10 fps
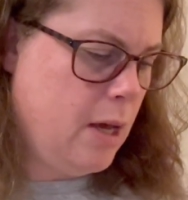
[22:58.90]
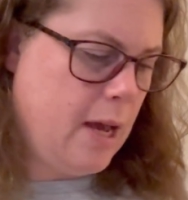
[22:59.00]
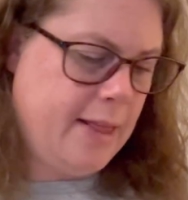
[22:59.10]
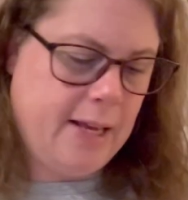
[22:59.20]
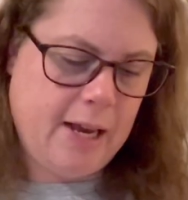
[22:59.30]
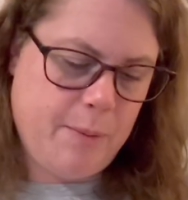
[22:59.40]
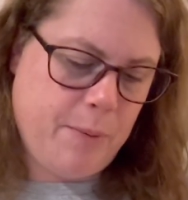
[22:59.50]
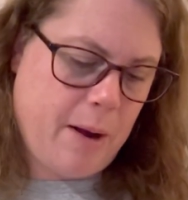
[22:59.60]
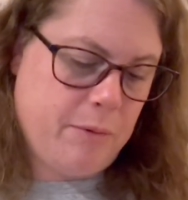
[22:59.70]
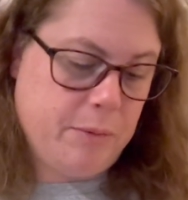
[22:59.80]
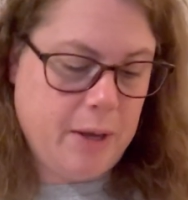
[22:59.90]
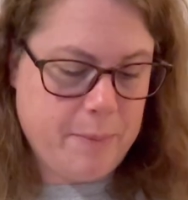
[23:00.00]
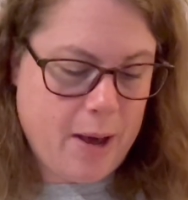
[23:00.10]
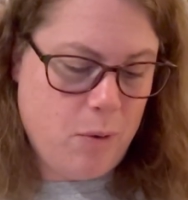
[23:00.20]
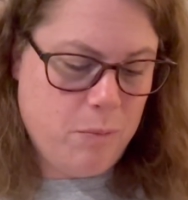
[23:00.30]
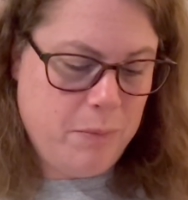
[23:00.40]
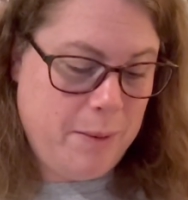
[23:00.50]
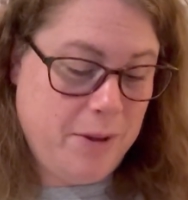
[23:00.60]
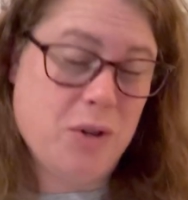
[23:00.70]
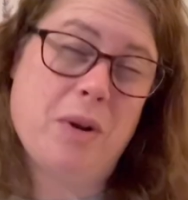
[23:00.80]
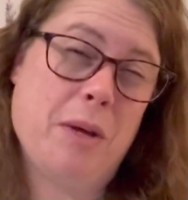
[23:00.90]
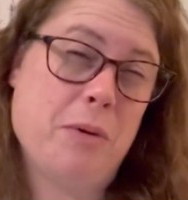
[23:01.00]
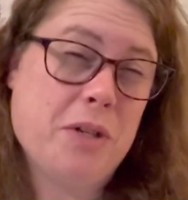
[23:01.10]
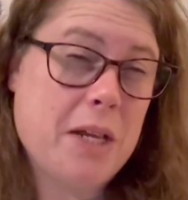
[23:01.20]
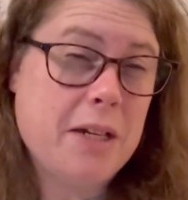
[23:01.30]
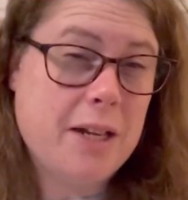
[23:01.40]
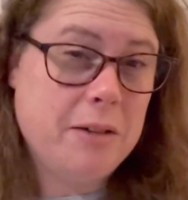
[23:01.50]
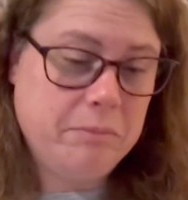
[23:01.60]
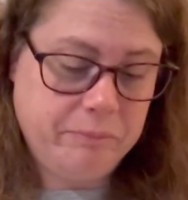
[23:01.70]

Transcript: I think I'm probably about maybe 20% done,